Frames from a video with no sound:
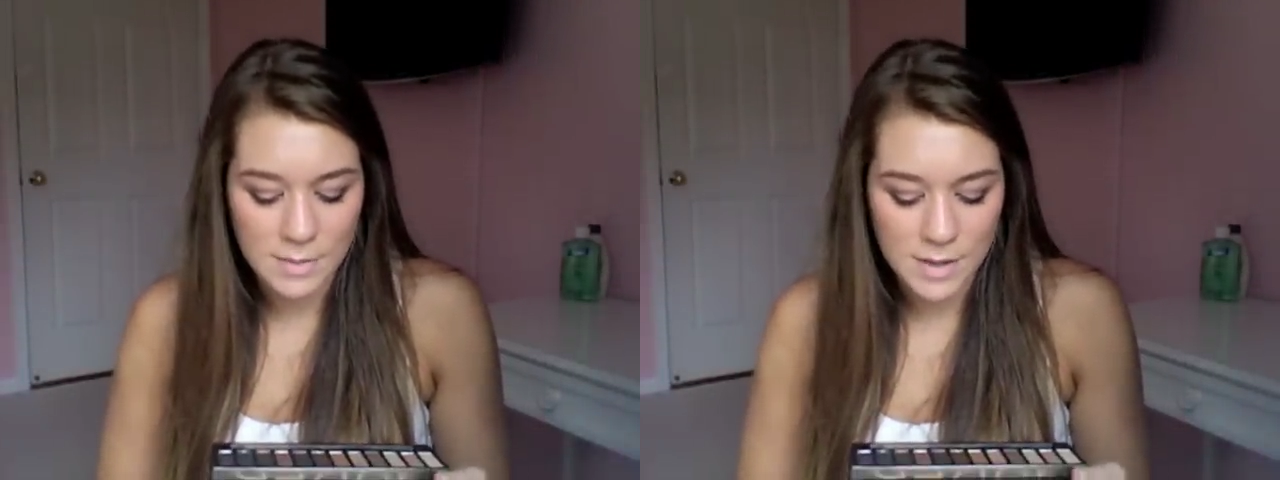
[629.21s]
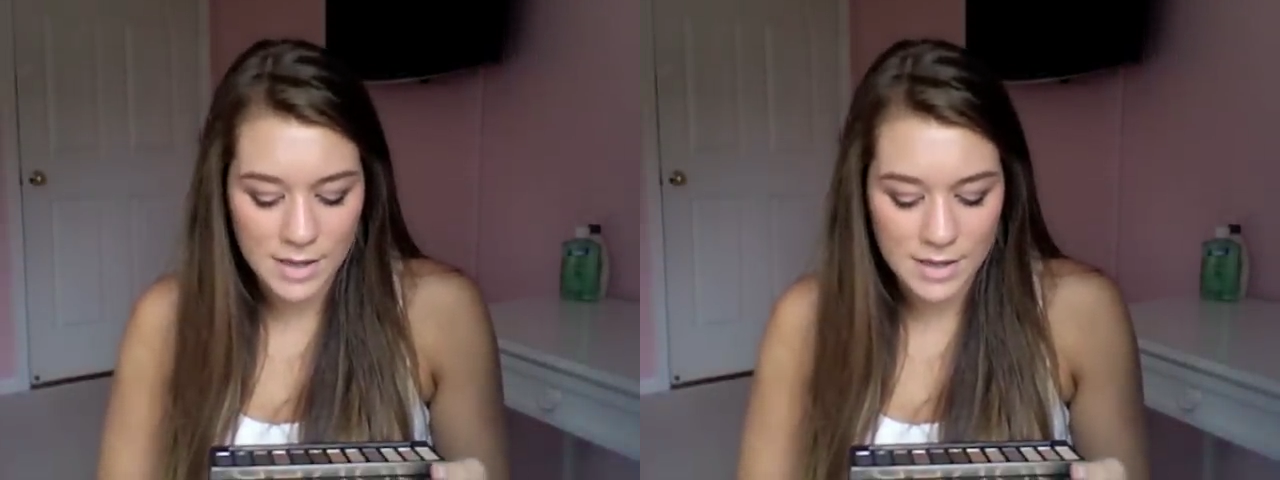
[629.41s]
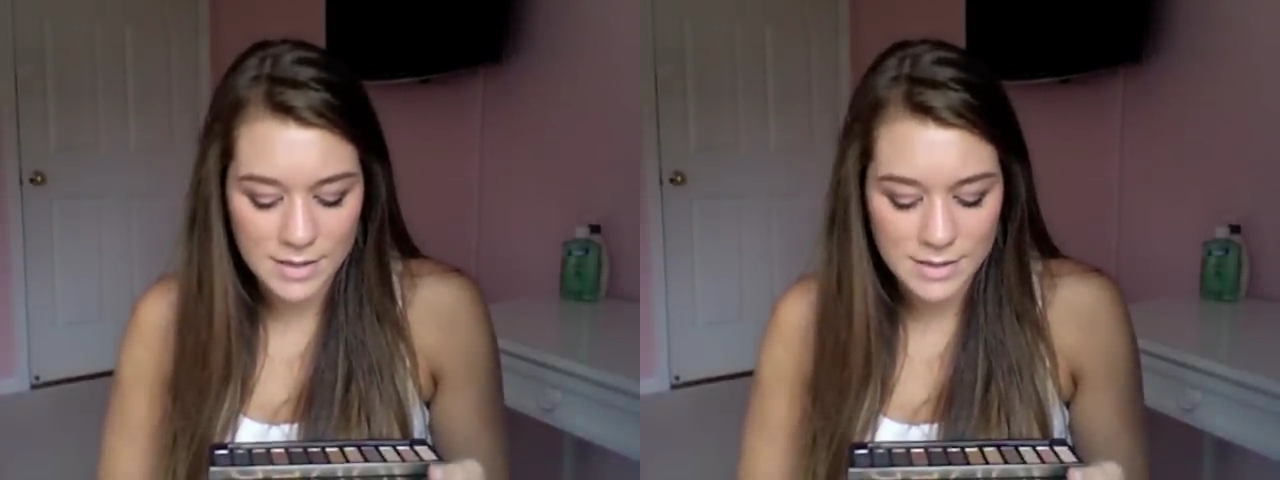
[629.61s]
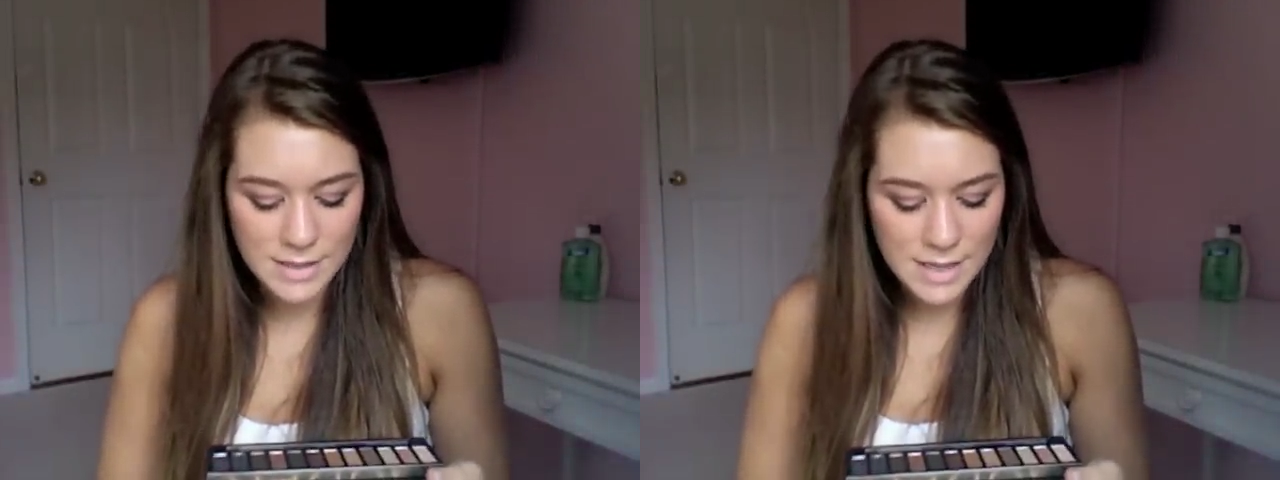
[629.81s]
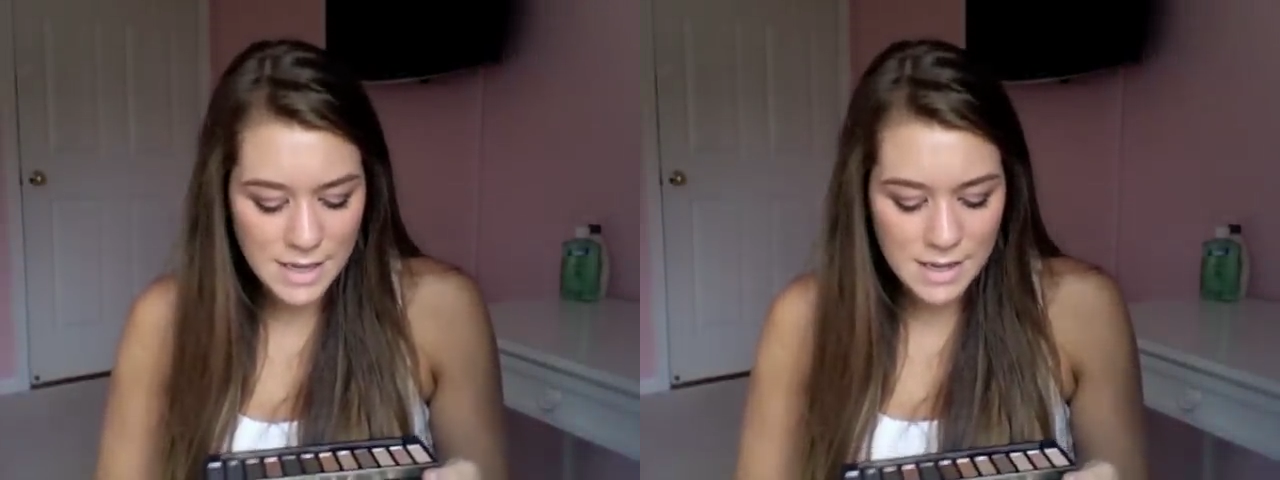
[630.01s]
because
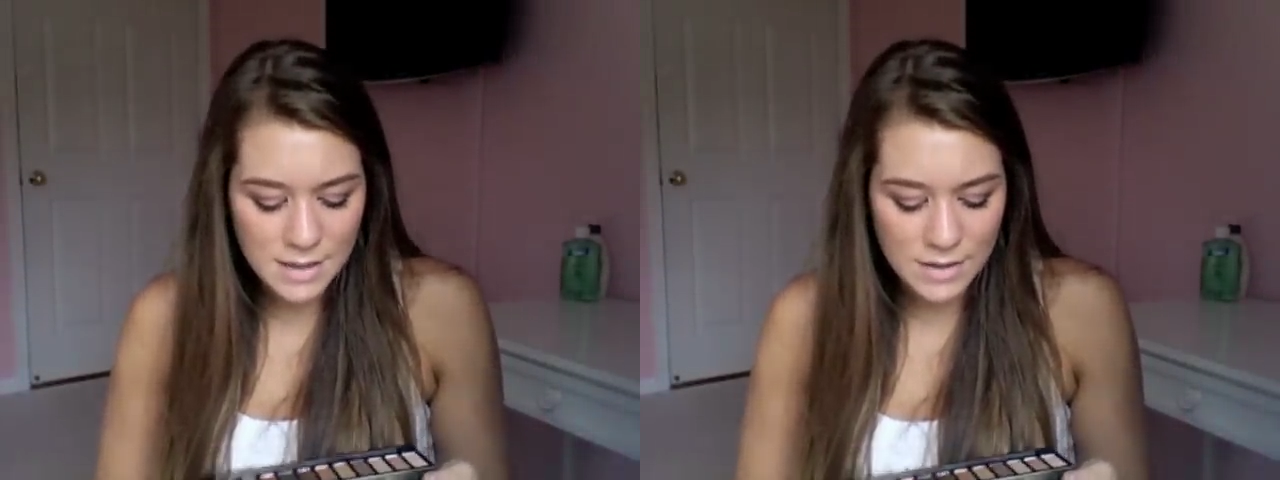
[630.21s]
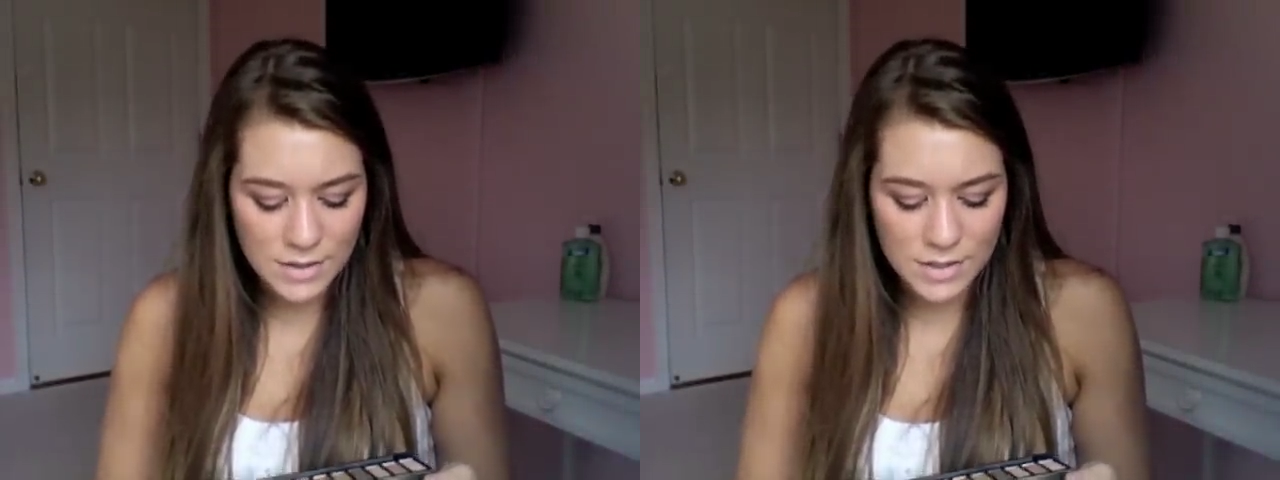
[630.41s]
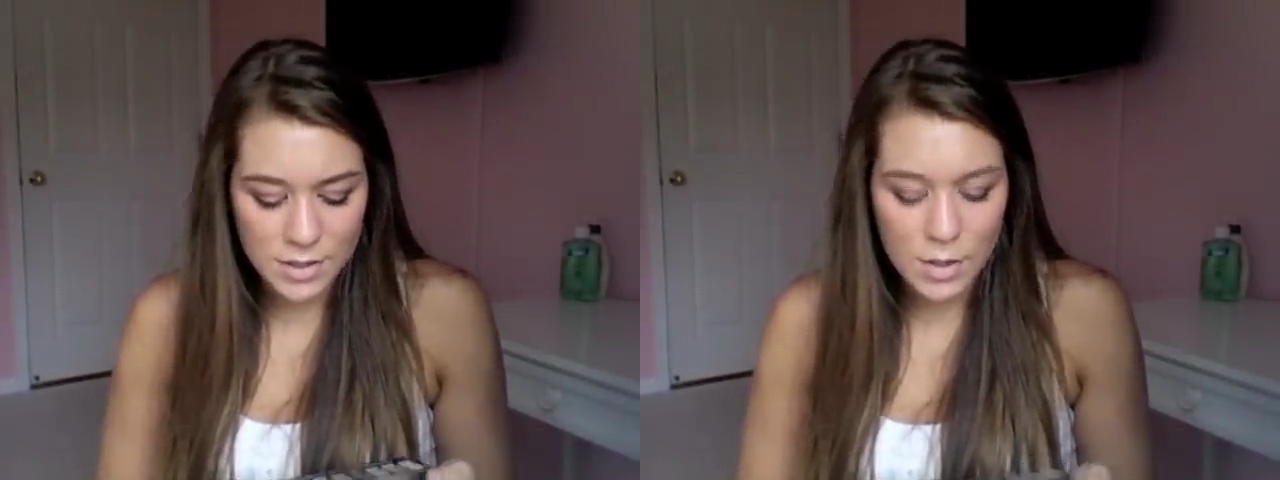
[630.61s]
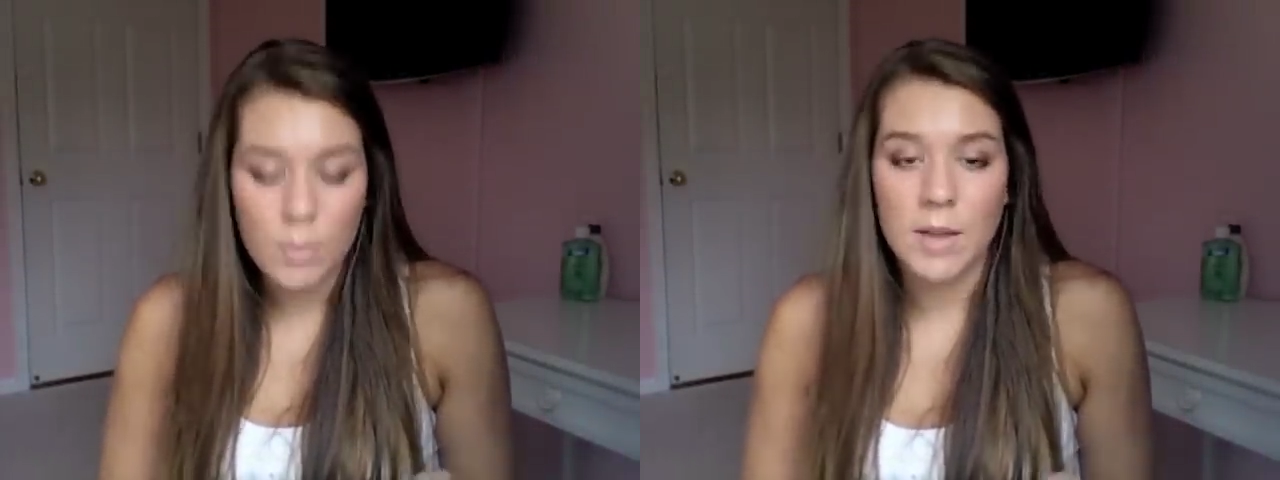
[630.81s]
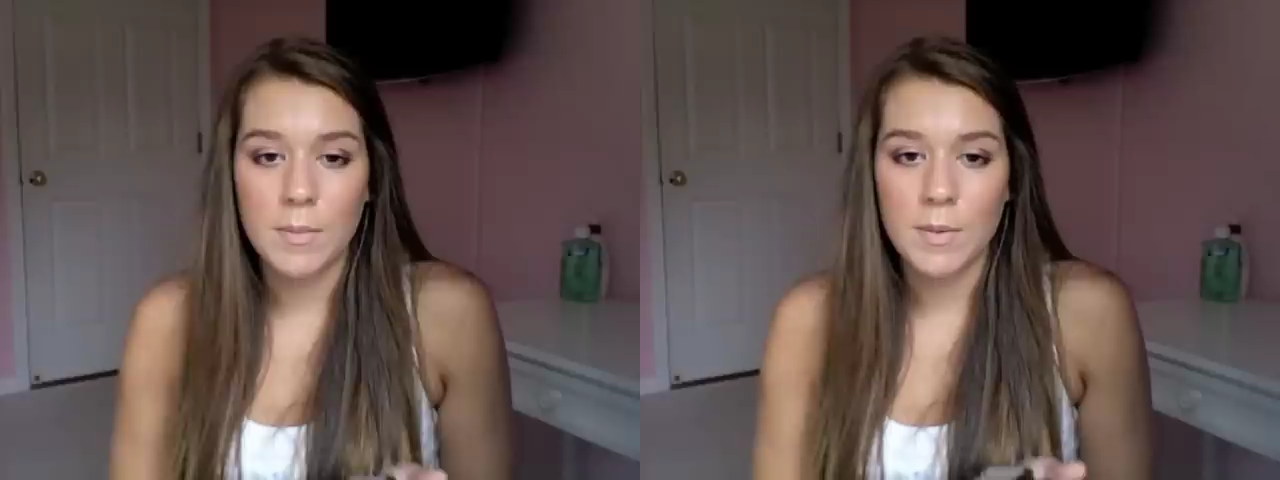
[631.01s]
they're just
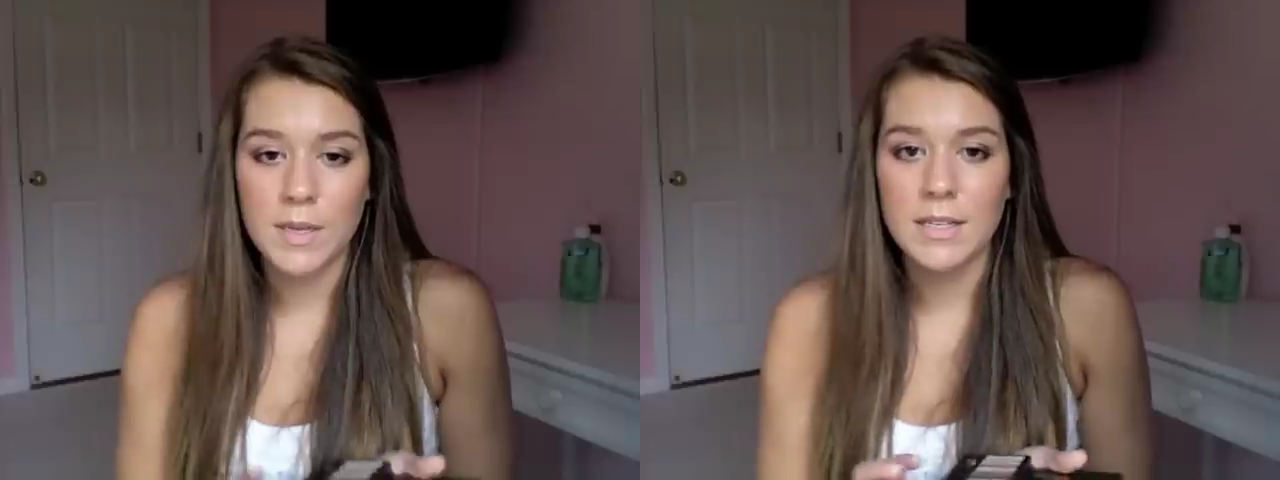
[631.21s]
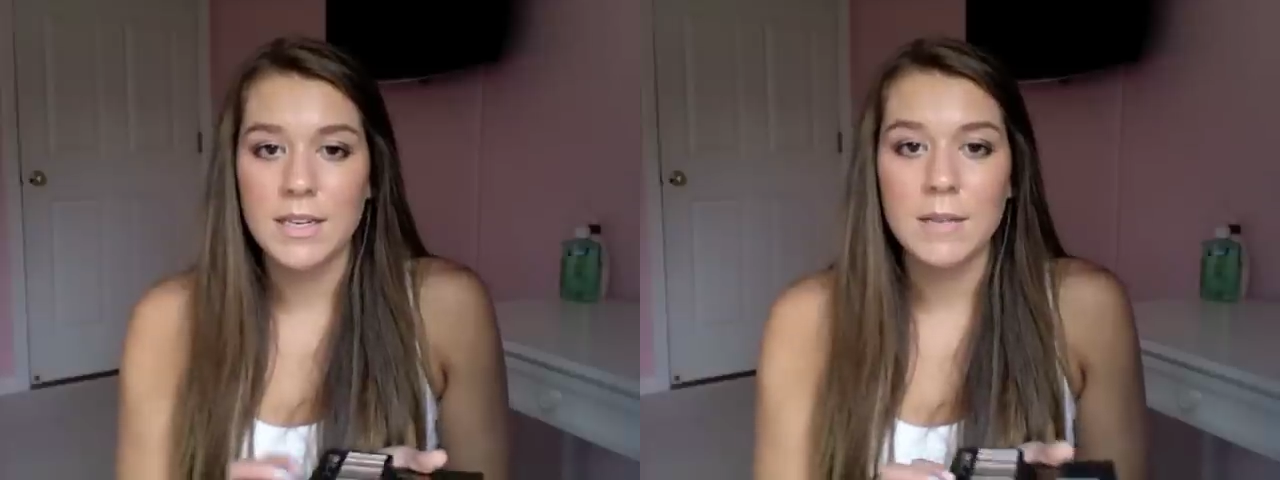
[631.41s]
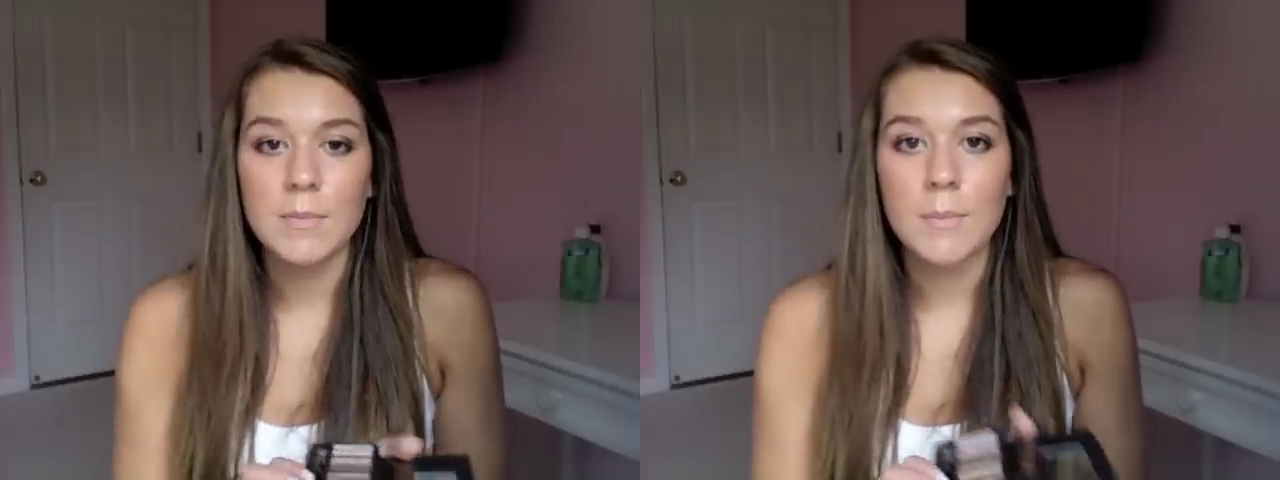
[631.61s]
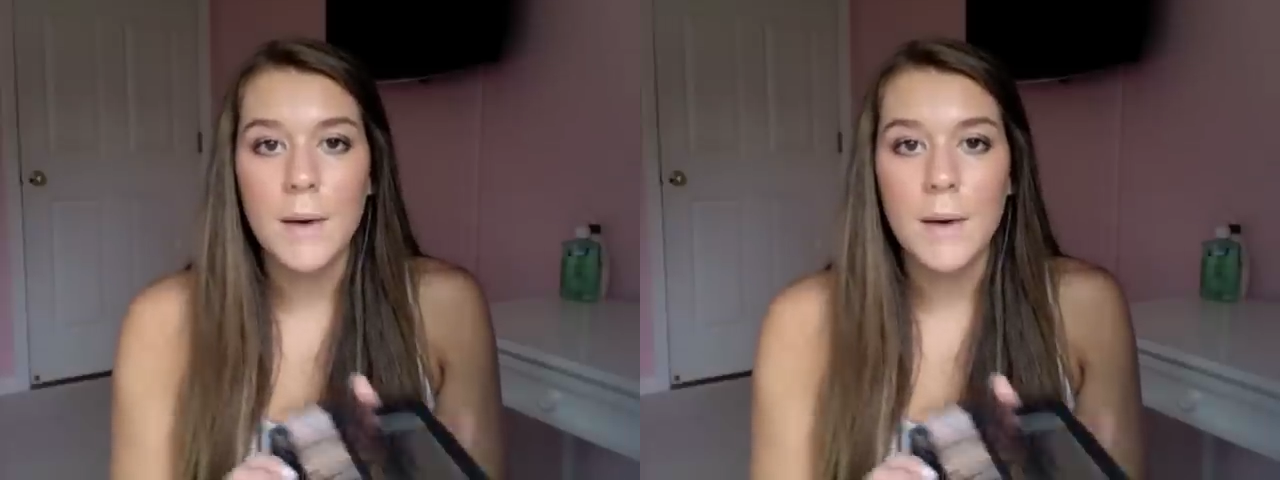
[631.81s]
so pigmented.